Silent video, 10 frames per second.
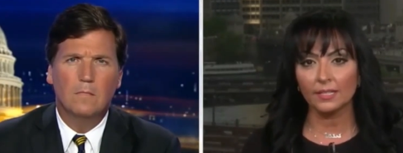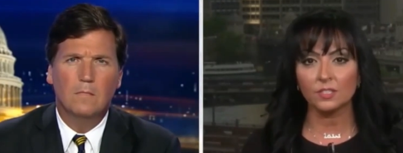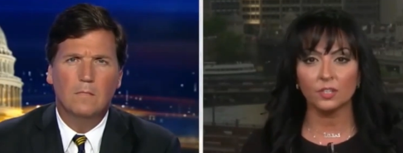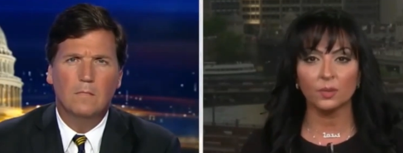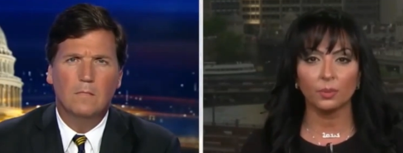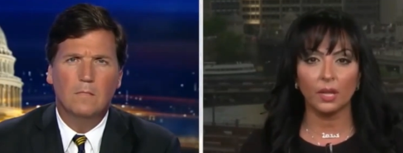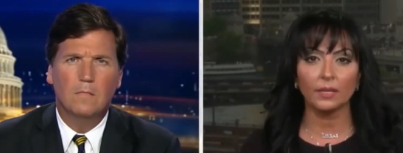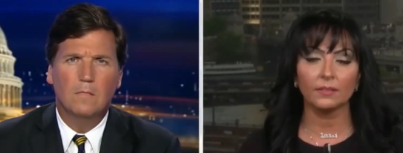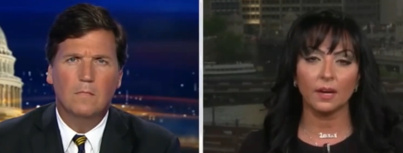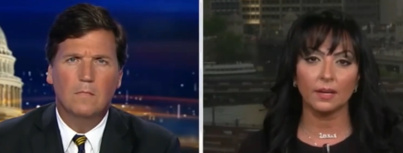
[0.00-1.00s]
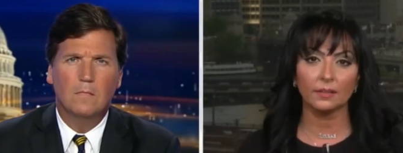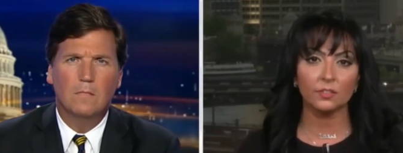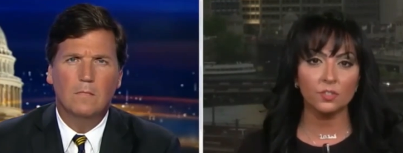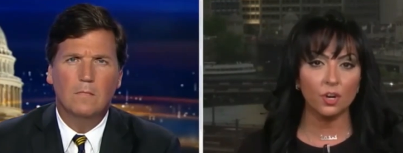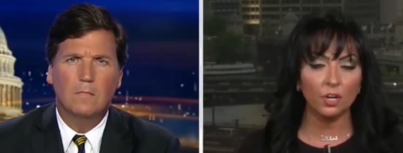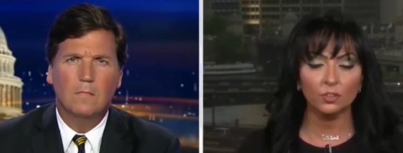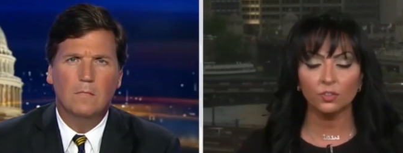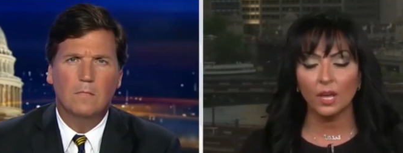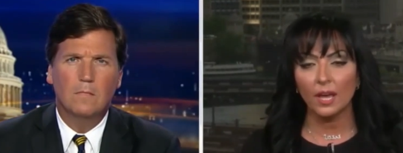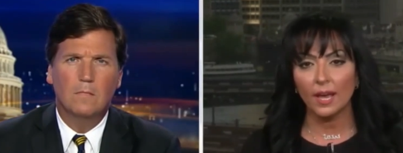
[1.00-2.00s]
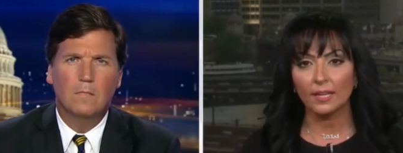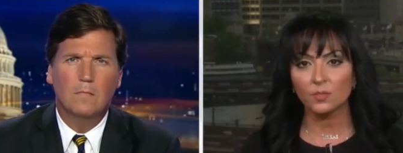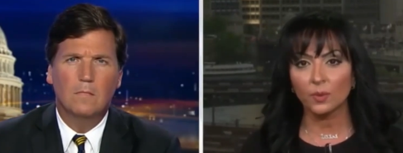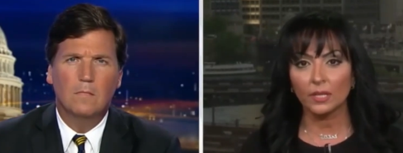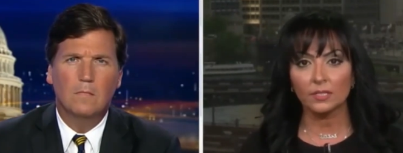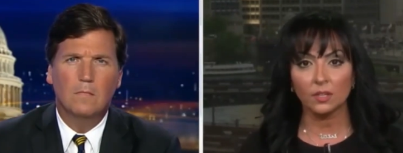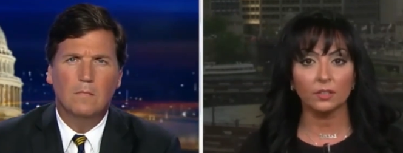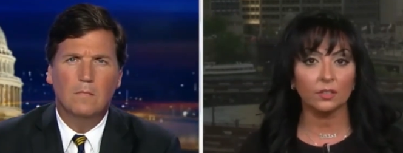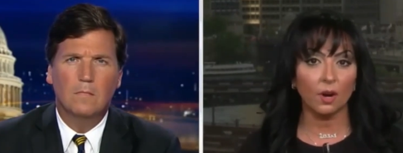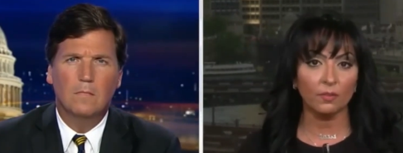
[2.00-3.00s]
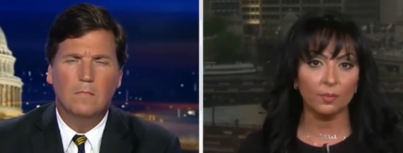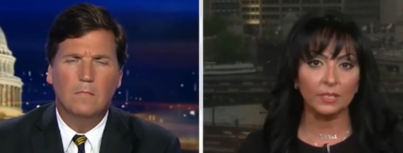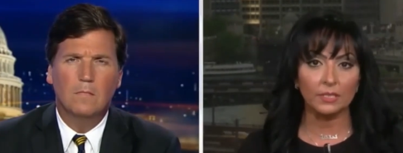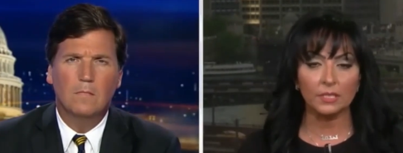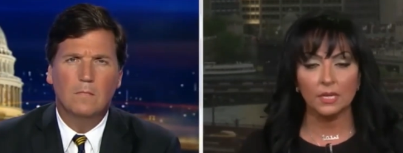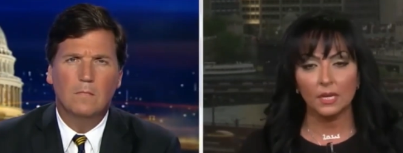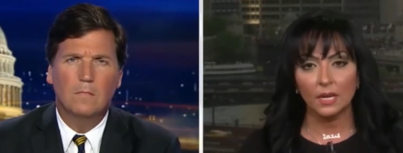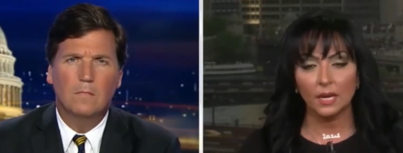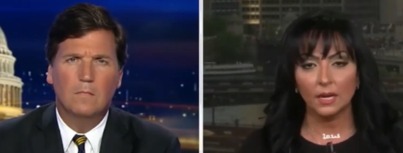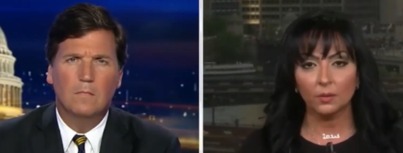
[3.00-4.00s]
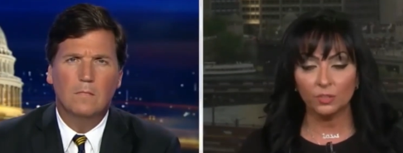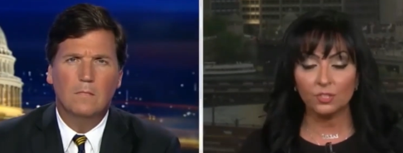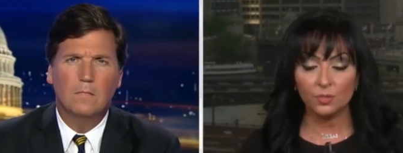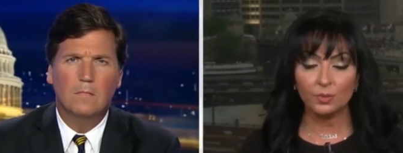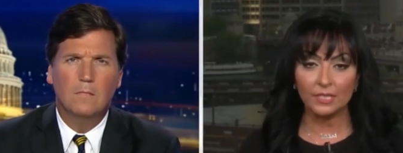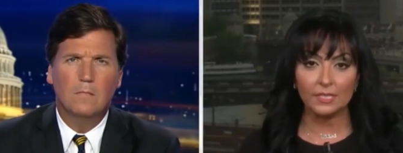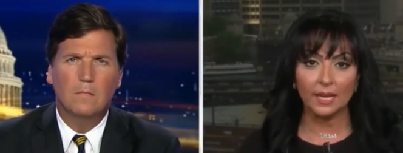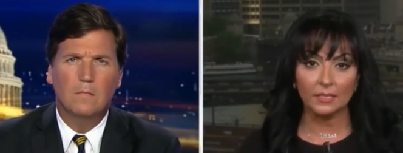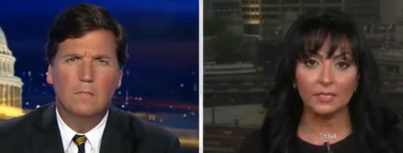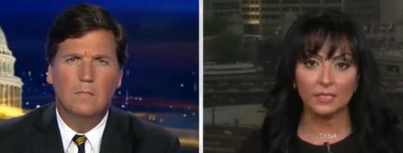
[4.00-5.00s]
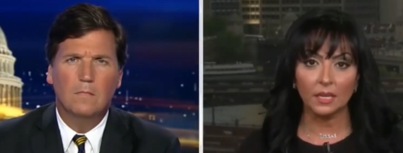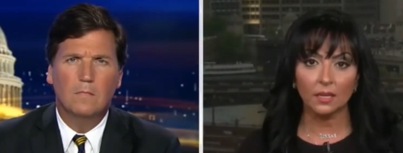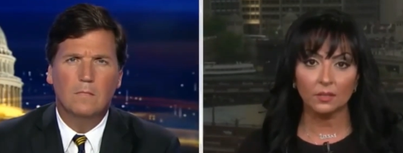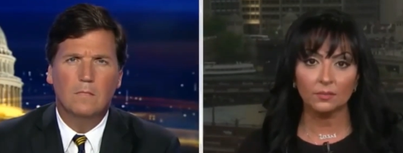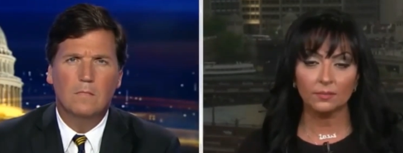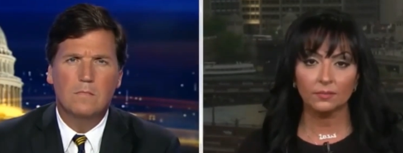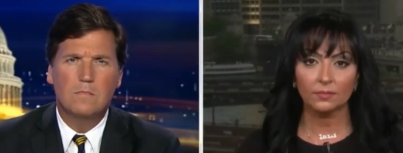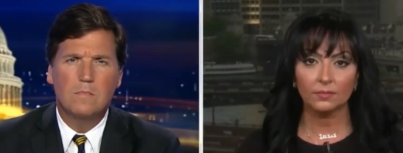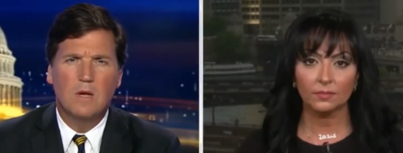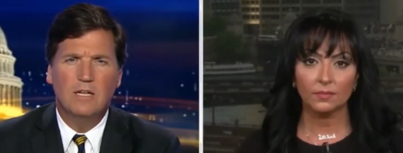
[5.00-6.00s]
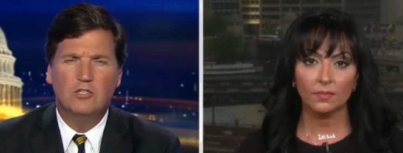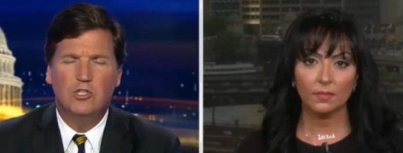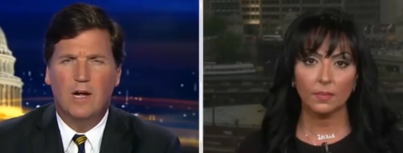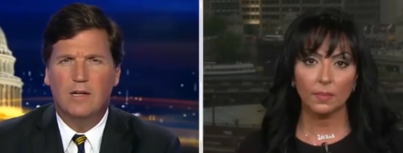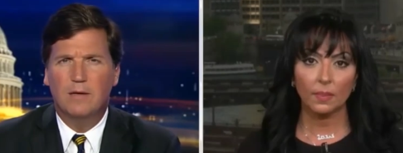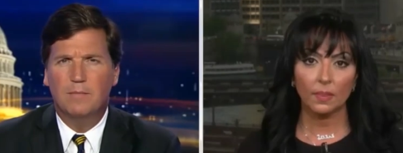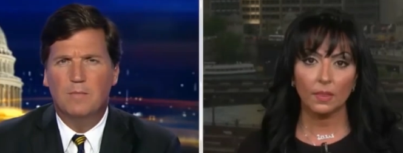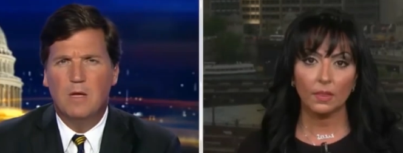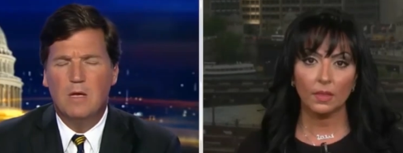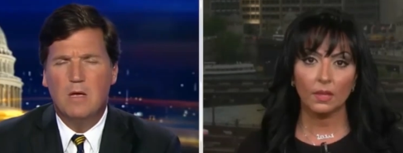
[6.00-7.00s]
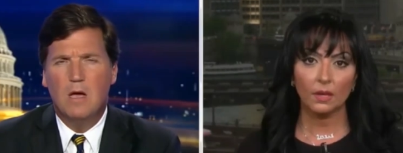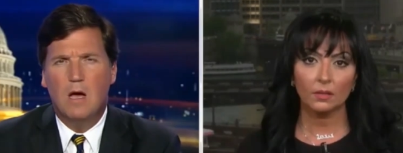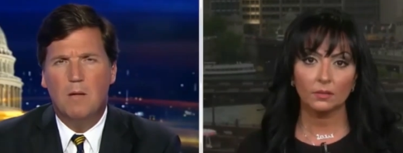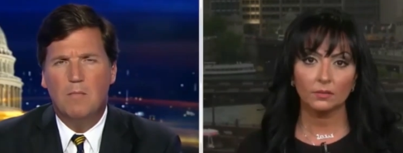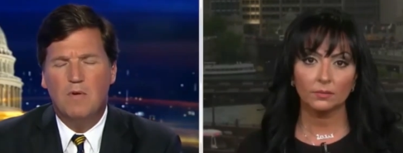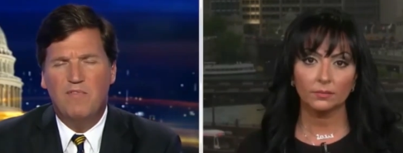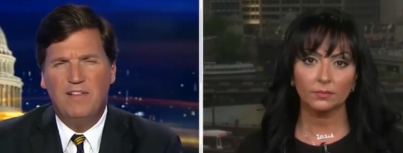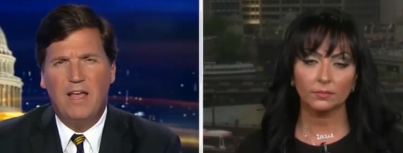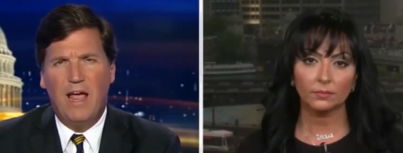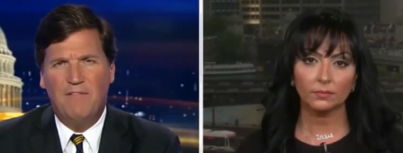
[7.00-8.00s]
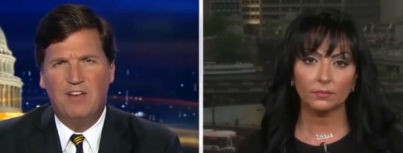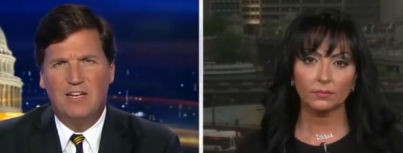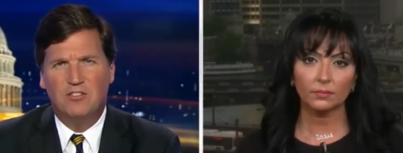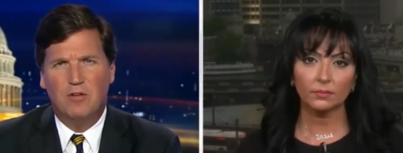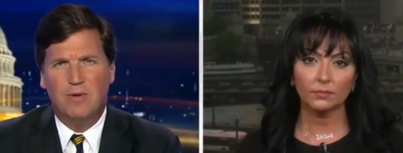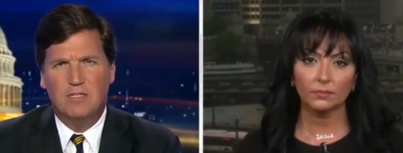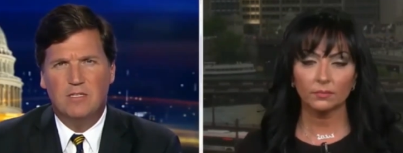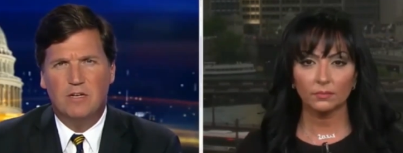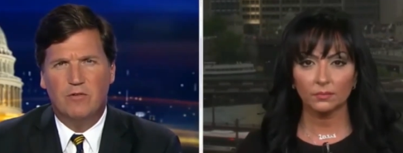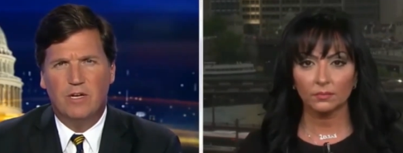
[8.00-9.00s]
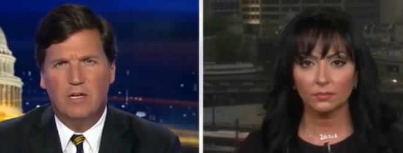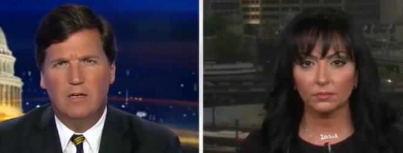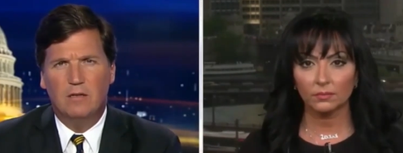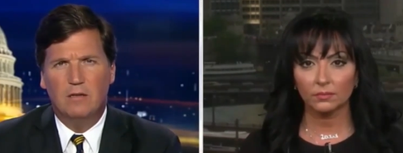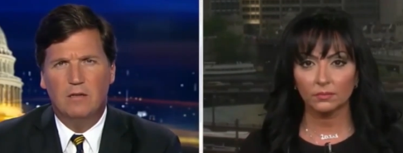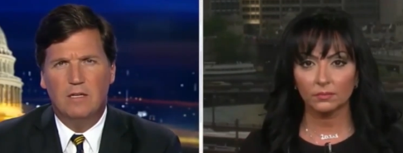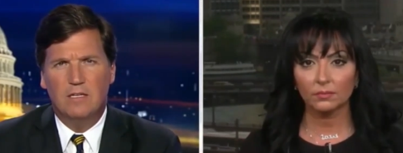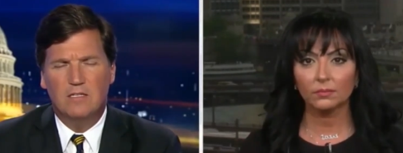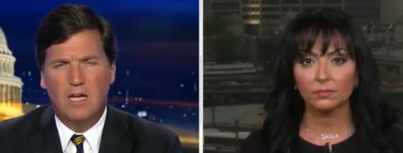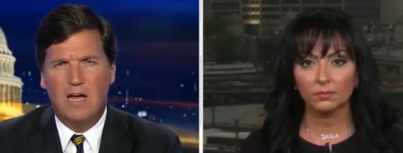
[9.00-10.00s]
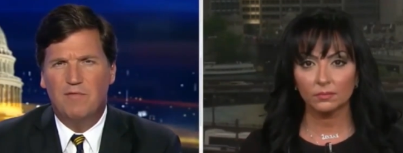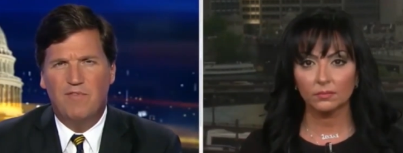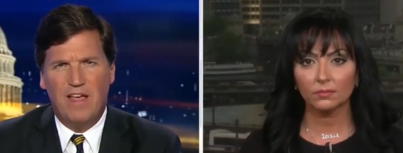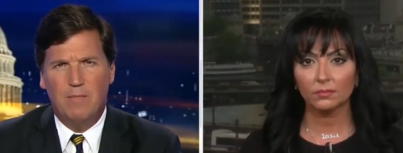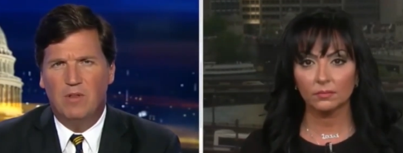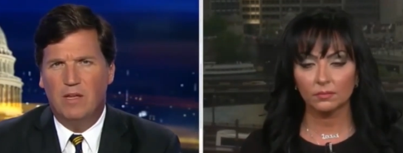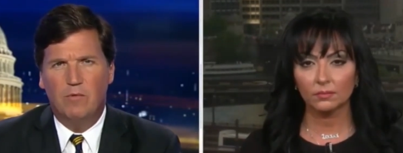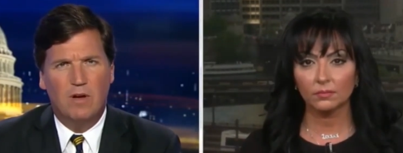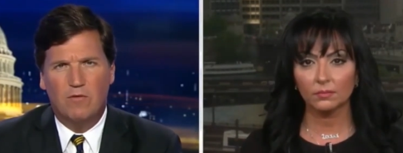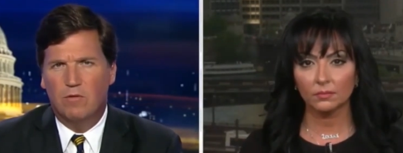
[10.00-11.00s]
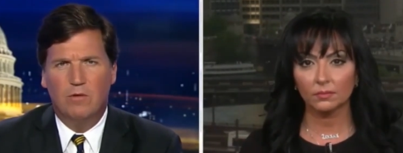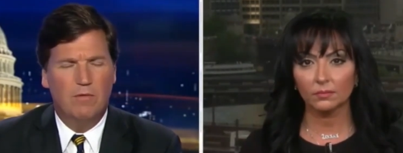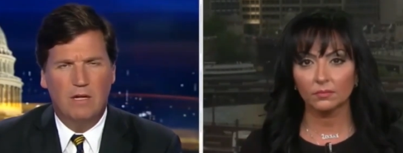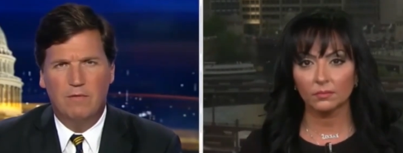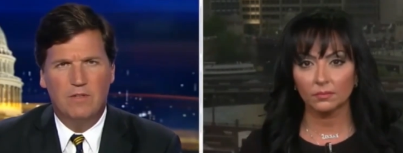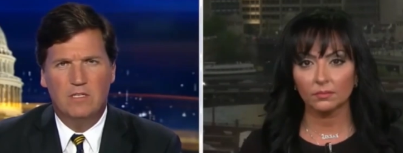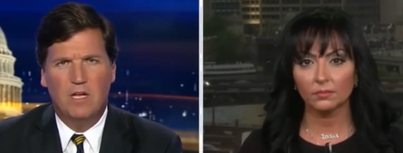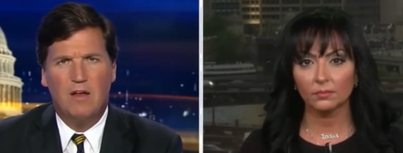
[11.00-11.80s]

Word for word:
Speaker 1: turned a blind eye, the church as well as other governments, uh, which is really sad to see.
Speaker 2: It's shocking. Um, finally, I have to ask you about Syria. The Assad family, whatever you think of the Assad